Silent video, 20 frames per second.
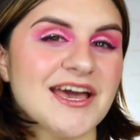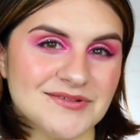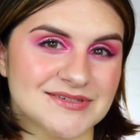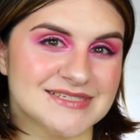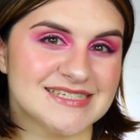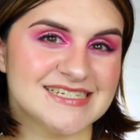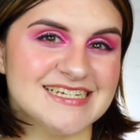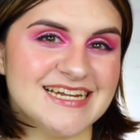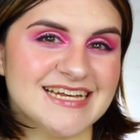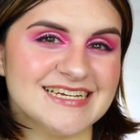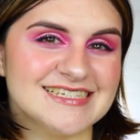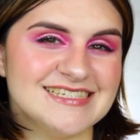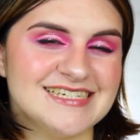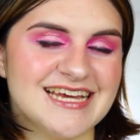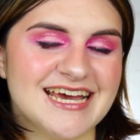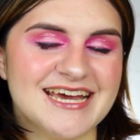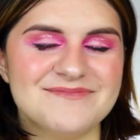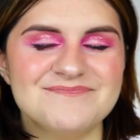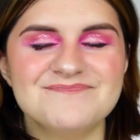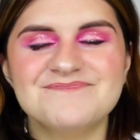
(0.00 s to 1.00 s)
I will see you next
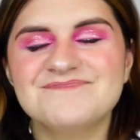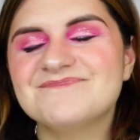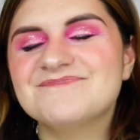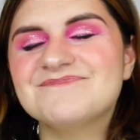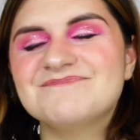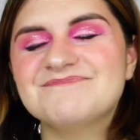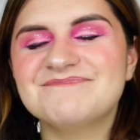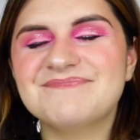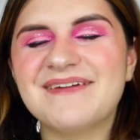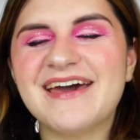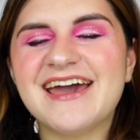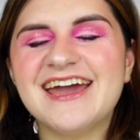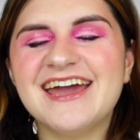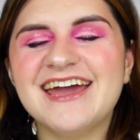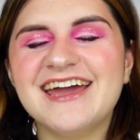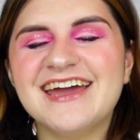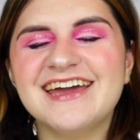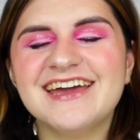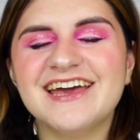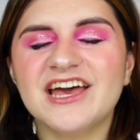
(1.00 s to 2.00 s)
time.
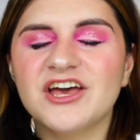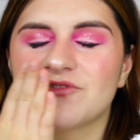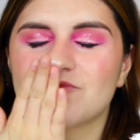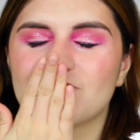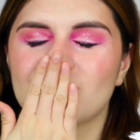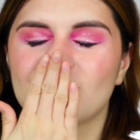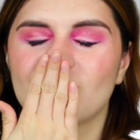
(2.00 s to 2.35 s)
Bye!